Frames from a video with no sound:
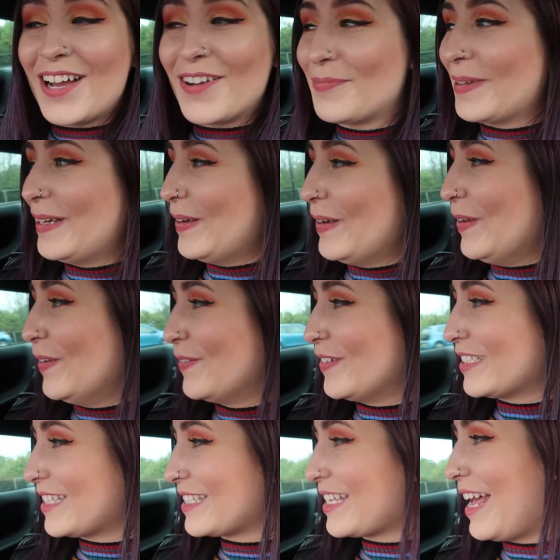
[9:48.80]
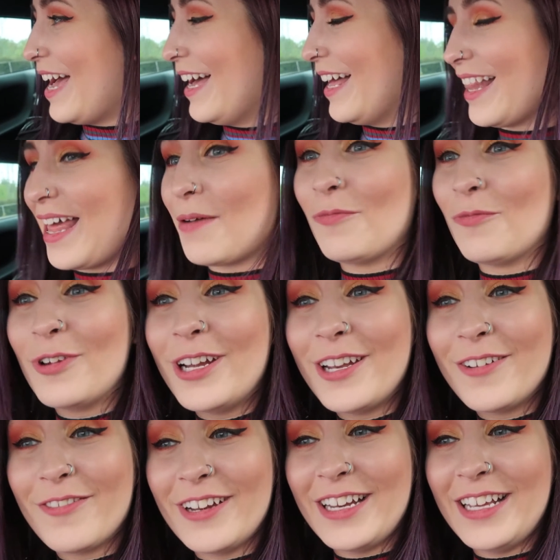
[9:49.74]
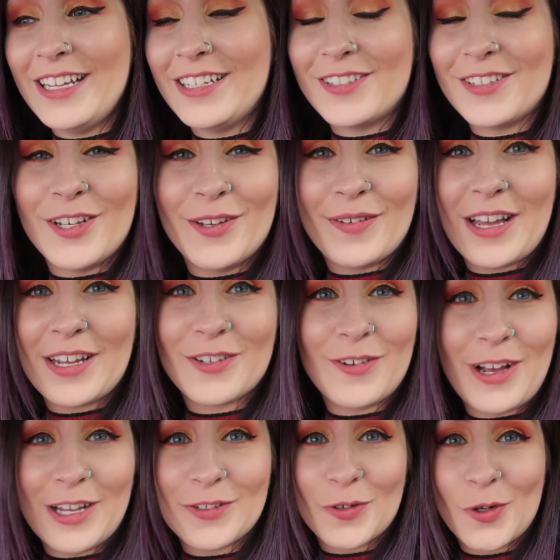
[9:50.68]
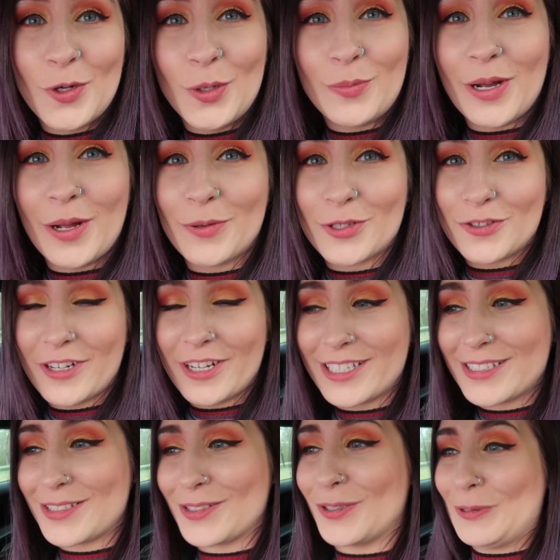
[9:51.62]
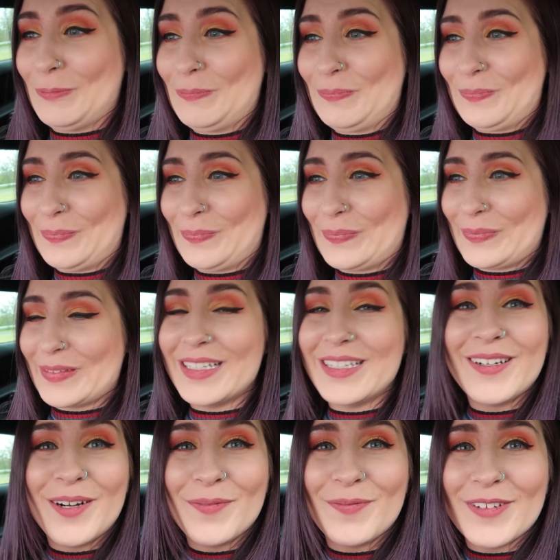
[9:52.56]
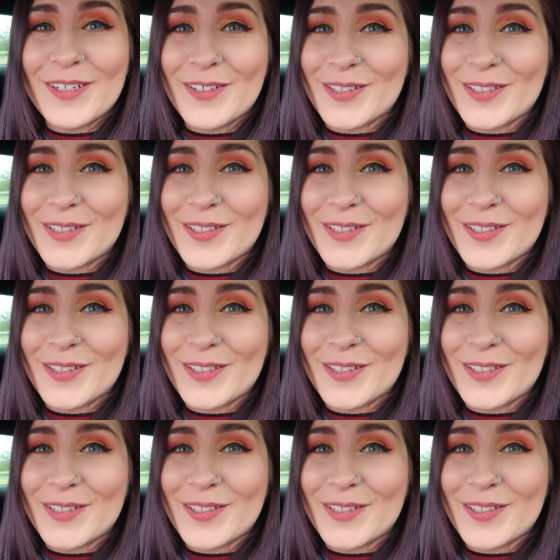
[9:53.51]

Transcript: I've been nervous as hell. I'm really nervous. I don't know, I don't cope well with stress, so. Hopefully